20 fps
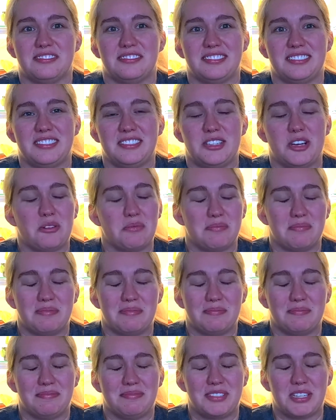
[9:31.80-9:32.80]

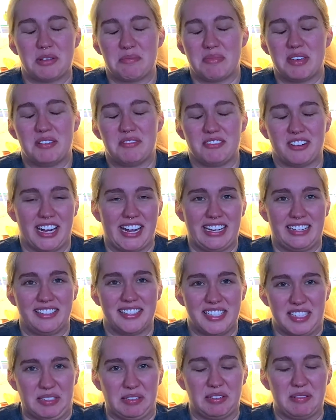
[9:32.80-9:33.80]
don't be afraid
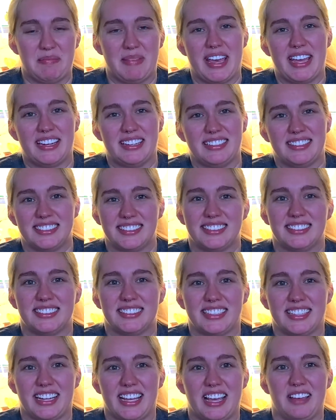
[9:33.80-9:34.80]
to admit
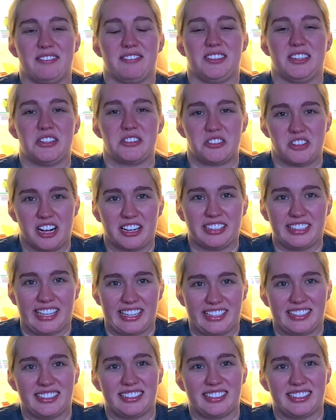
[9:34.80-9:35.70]
if you're struggling.